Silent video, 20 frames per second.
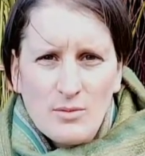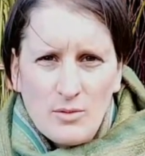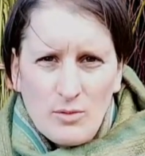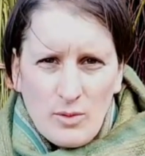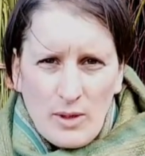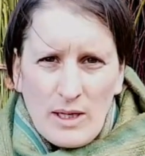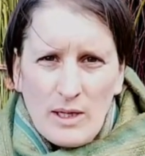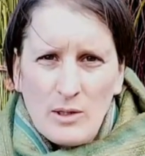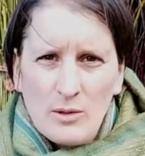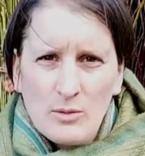
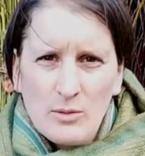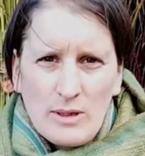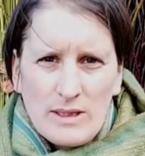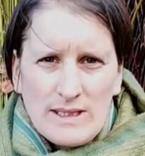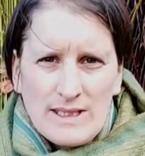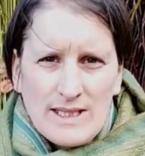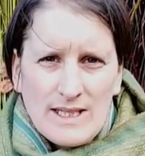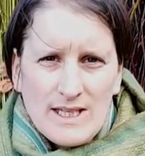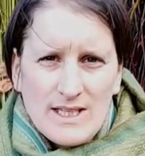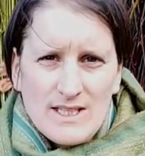Willow will
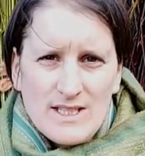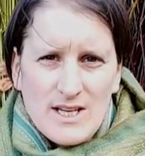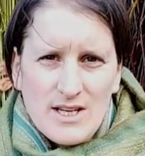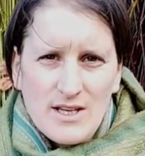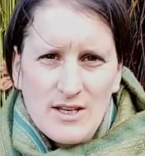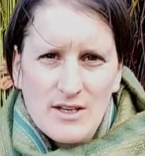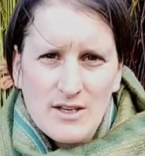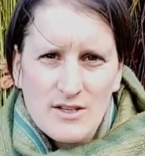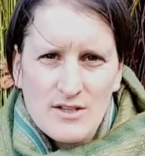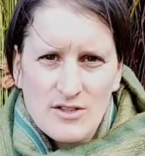need
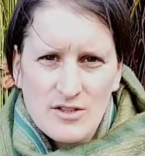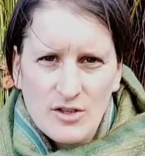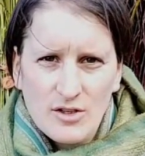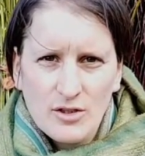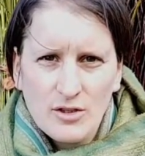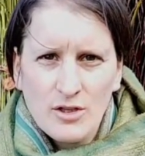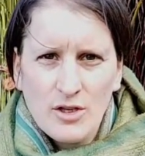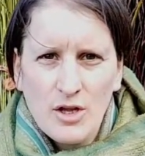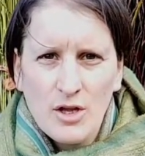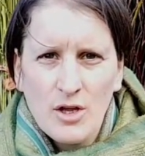
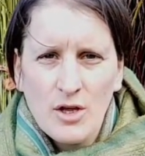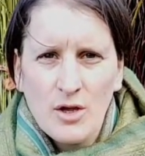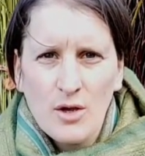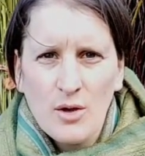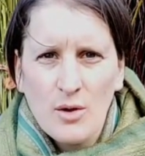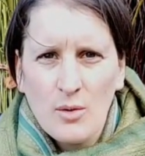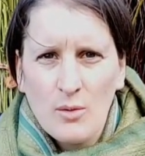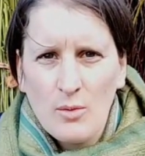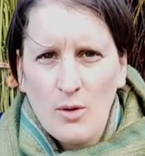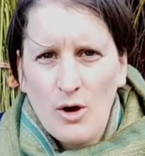sun,
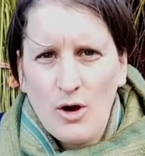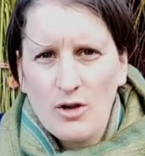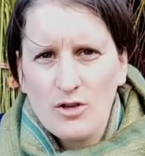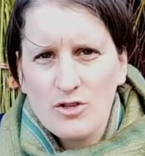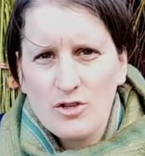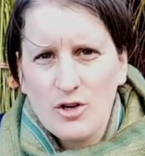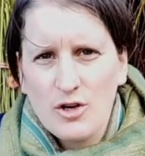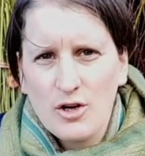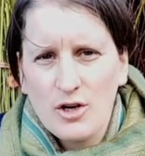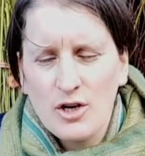
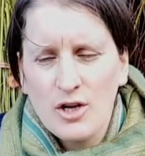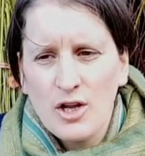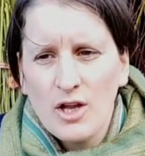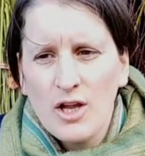water,